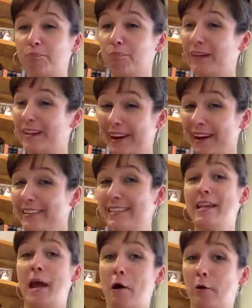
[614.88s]
But
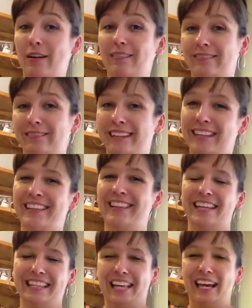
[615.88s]
Eisenhower,
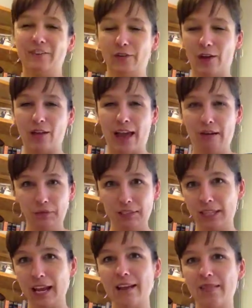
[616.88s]
that's kind of all I have to
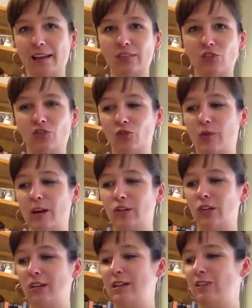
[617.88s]
say in that
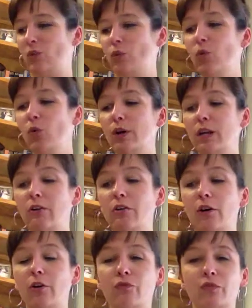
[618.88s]
situation. He's a war
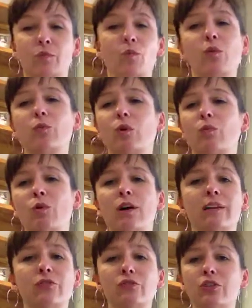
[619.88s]
hero from World War I
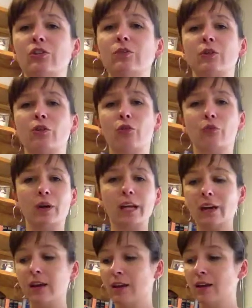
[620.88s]
and II in
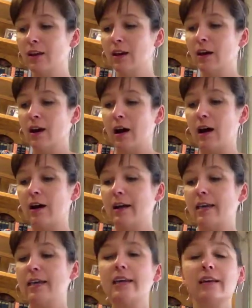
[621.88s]
Korea.
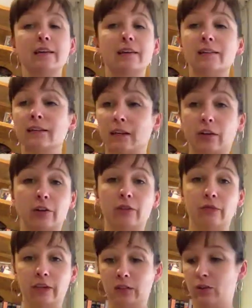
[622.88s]
He is the clear
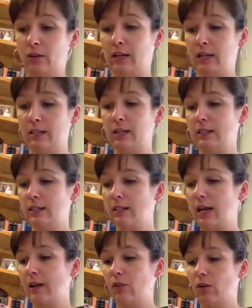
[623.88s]
victor, and it doesn't
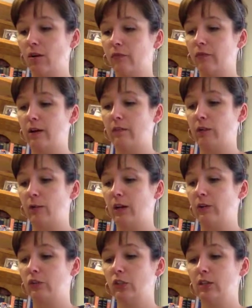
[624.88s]
take long for everyone
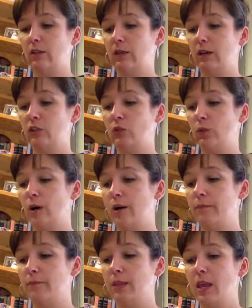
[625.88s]
else to know that as
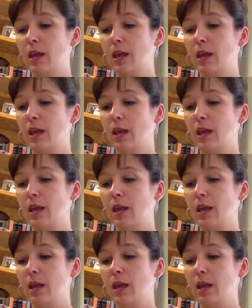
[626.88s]
well.